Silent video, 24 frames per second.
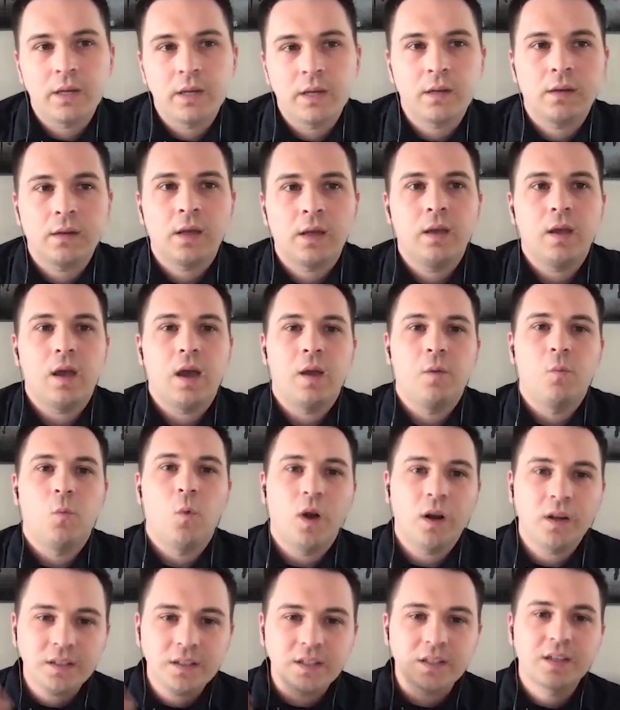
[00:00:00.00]
And I
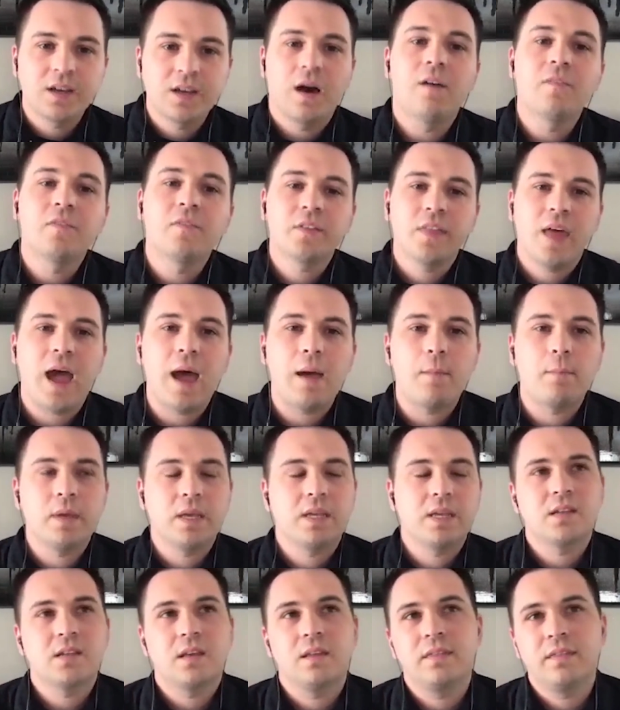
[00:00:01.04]
wanted to cover that
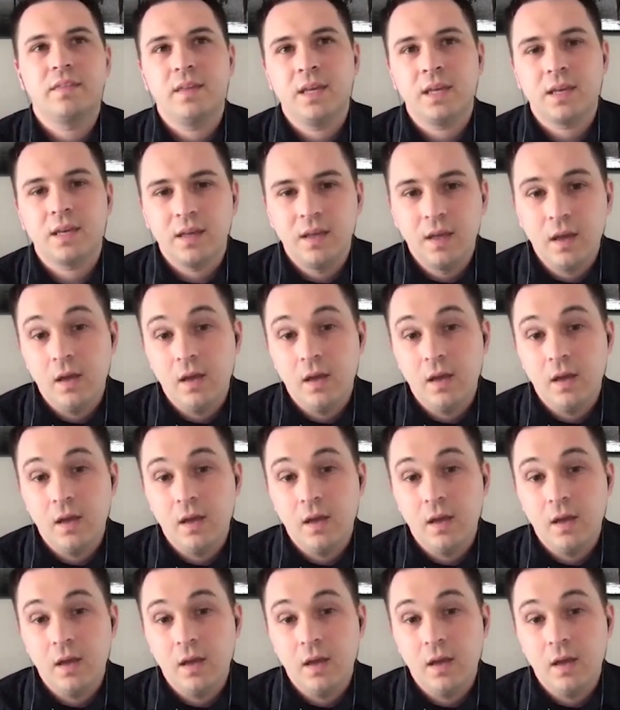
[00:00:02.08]
because I think,